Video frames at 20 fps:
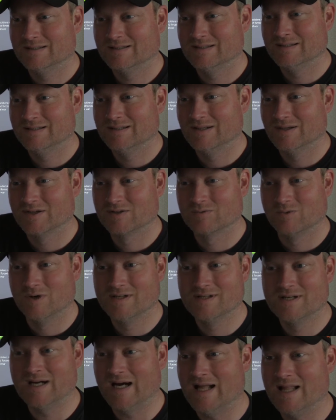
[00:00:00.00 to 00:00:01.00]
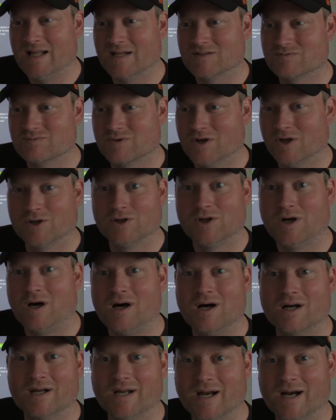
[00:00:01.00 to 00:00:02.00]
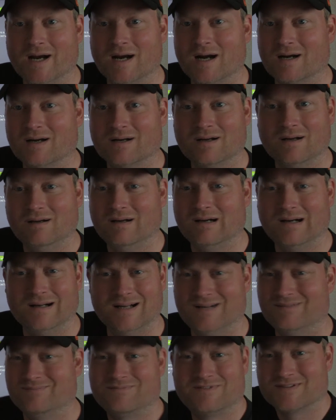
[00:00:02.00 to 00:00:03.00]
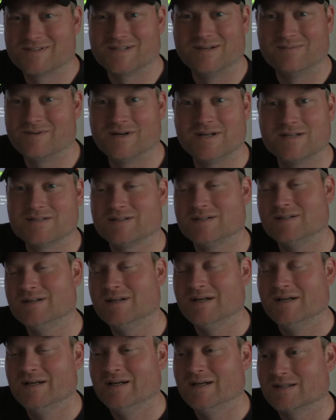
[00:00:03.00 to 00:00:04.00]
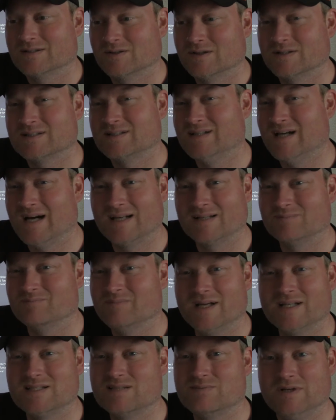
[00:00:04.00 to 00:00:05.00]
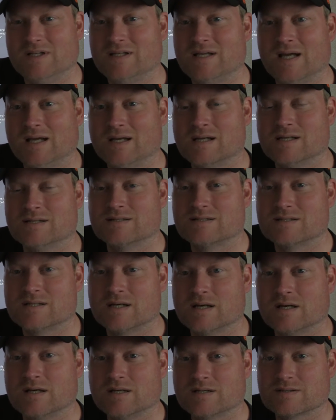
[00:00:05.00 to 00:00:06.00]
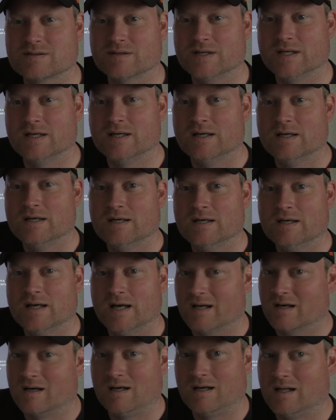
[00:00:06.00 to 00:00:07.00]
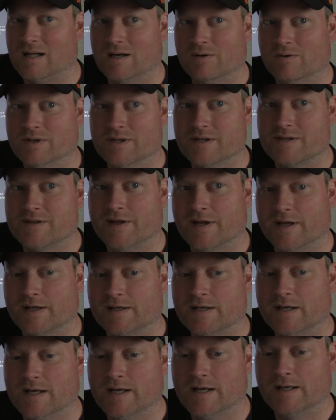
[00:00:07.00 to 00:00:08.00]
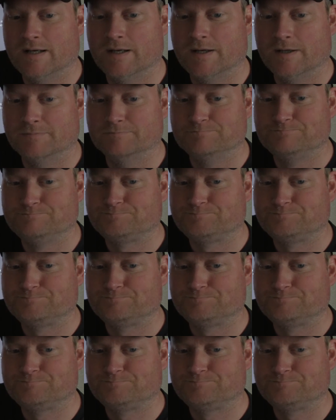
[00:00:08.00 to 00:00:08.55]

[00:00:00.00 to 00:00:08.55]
you know, there's one guy that has real long hair for some reason. So it's not meant to be taken seriously at all, I wouldn't think. And,